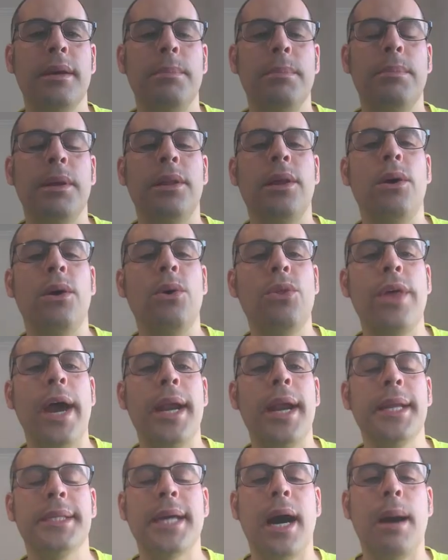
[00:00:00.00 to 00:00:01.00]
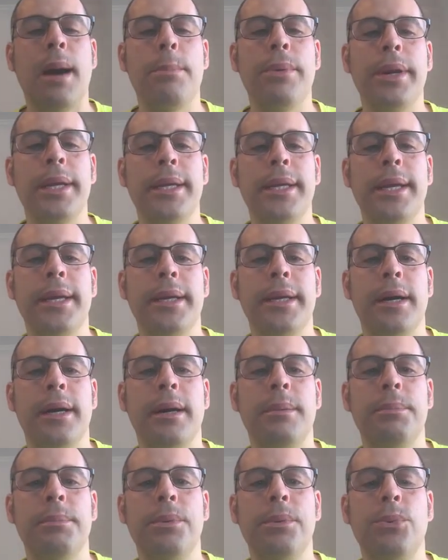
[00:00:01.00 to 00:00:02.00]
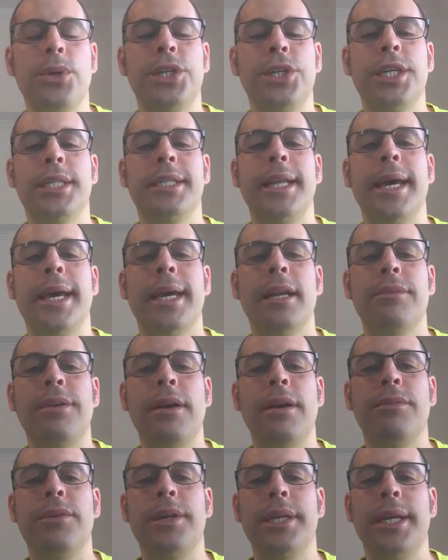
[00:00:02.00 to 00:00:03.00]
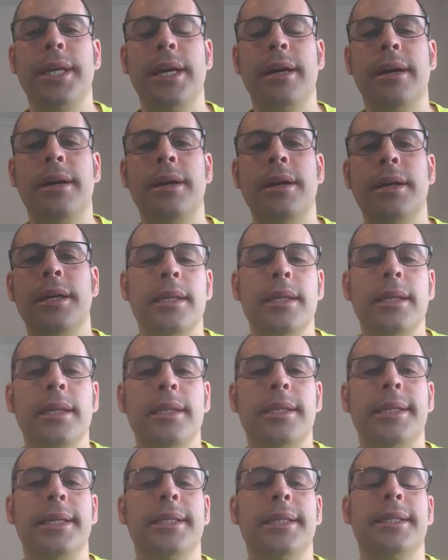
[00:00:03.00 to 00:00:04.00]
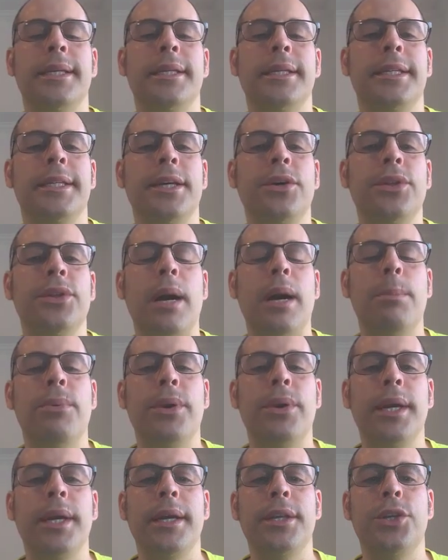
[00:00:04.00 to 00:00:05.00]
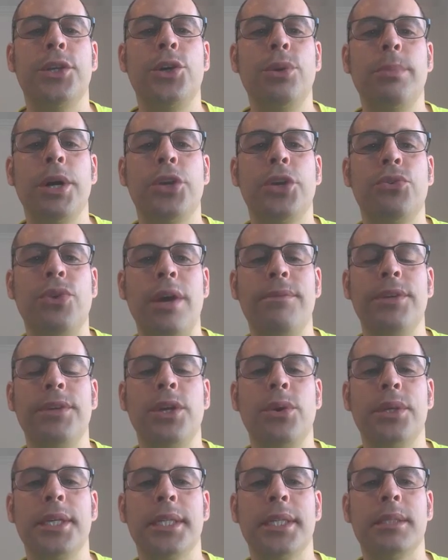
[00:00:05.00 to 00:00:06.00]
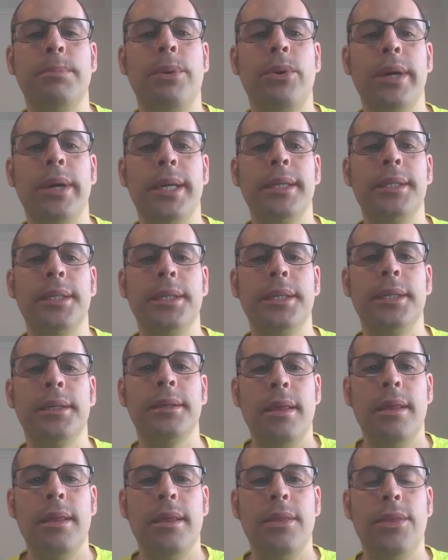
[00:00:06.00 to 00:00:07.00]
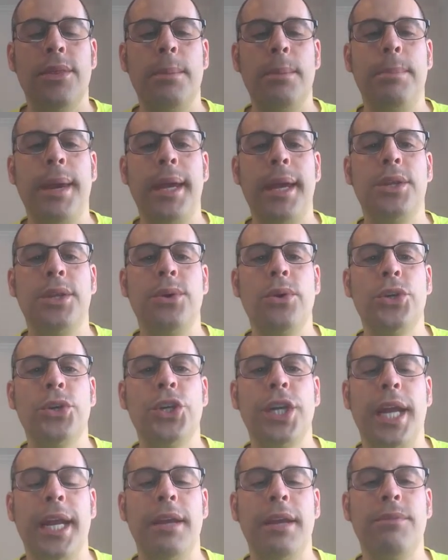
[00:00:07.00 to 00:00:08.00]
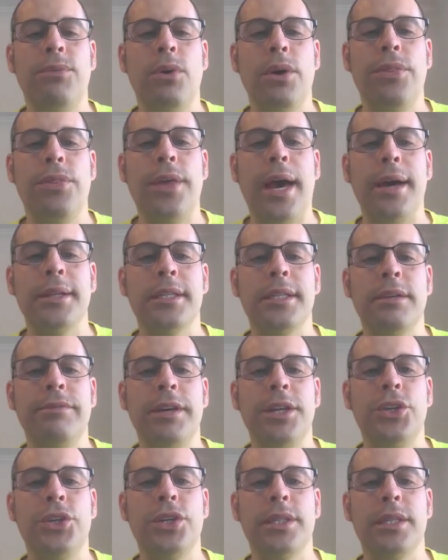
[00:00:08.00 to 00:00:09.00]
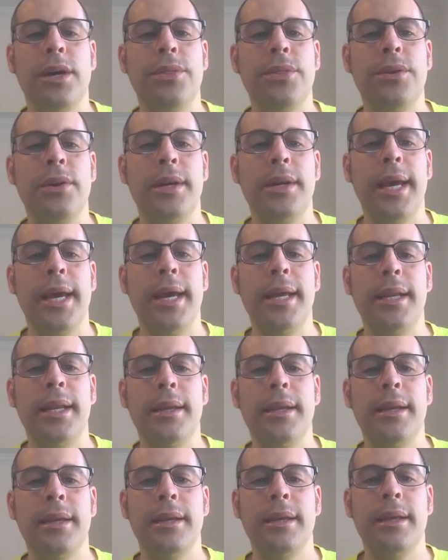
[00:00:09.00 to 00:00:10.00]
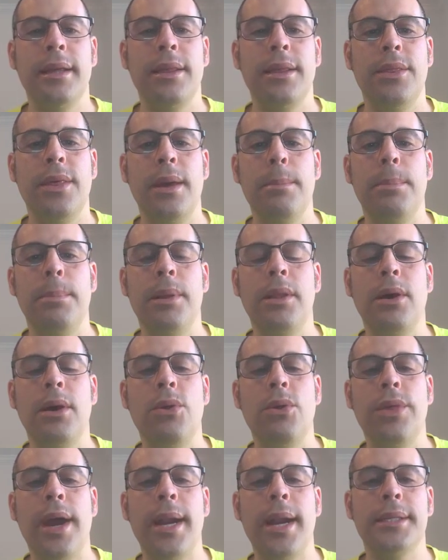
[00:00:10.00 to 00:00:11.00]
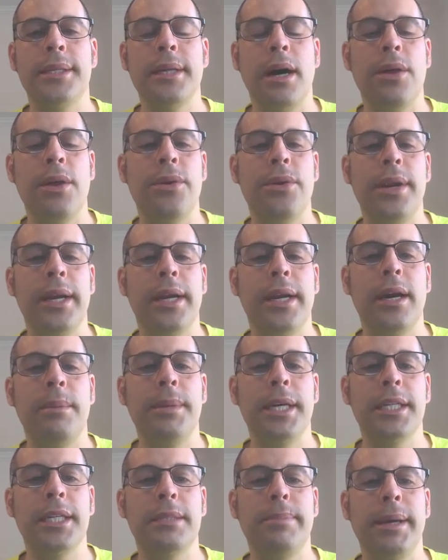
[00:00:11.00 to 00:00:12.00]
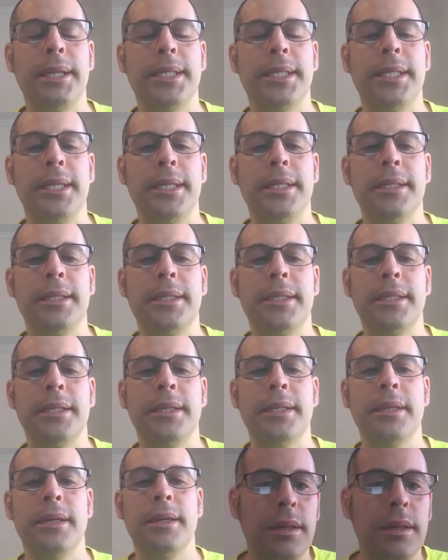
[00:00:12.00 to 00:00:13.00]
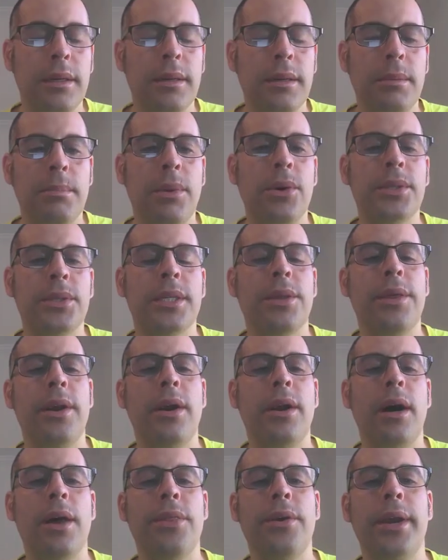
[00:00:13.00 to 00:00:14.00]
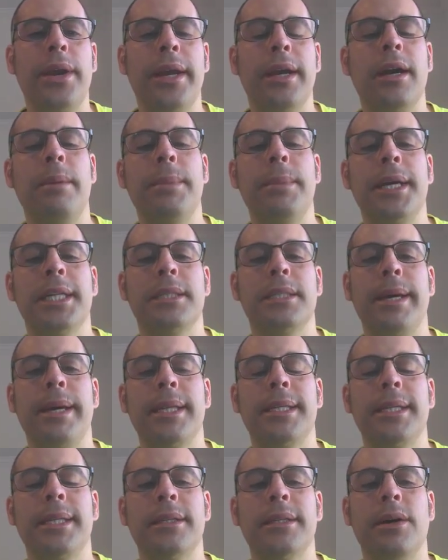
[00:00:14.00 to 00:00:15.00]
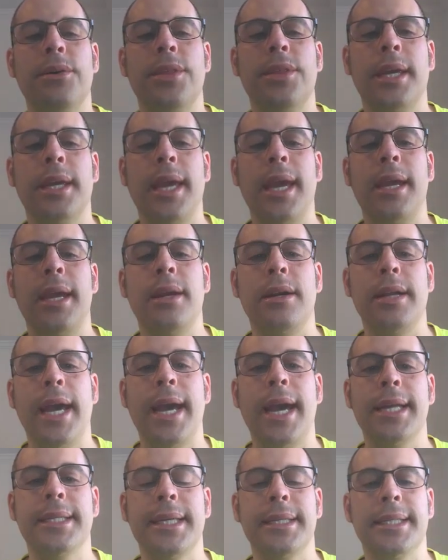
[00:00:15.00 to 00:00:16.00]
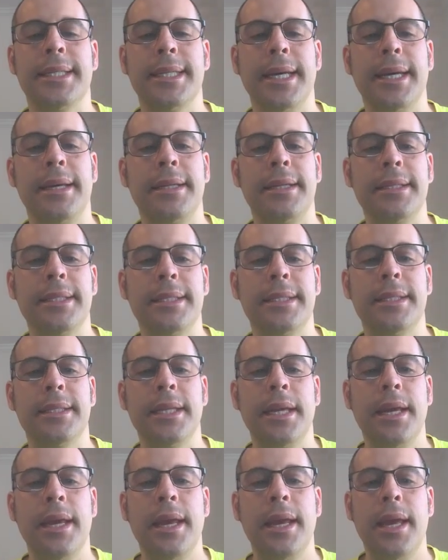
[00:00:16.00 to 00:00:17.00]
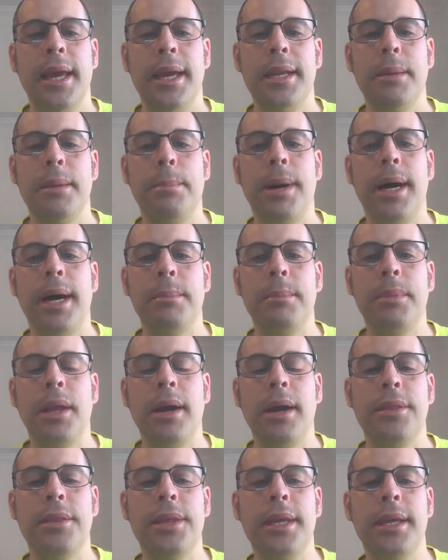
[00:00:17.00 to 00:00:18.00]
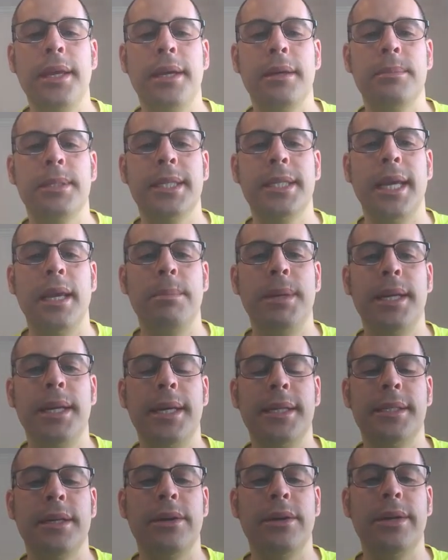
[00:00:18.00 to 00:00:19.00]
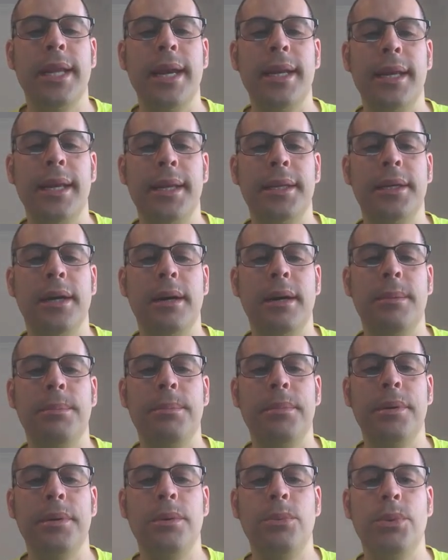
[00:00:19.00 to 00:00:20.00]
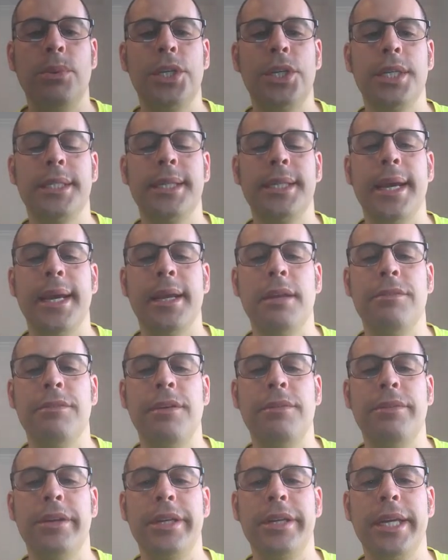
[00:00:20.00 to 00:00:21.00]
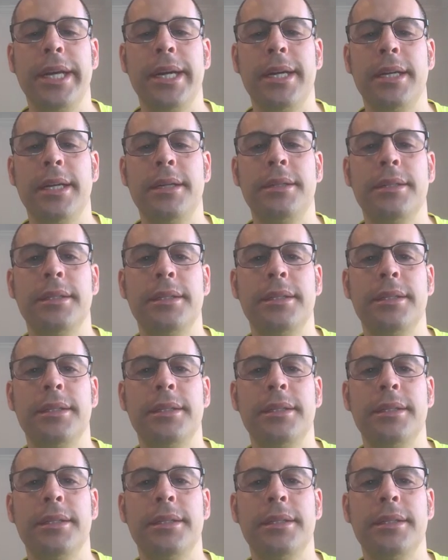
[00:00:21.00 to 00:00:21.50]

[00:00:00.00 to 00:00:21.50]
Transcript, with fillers: Below that is operating income, which is negative every year. Since they're still not bringing in too much revenue at this point, they paid $284,000 of interest on their debt. Then below that is other income and expenses. Most of their other income and expenses are the gain on asset sales. And the bottom line of the income statement is their net income, which is negative every year.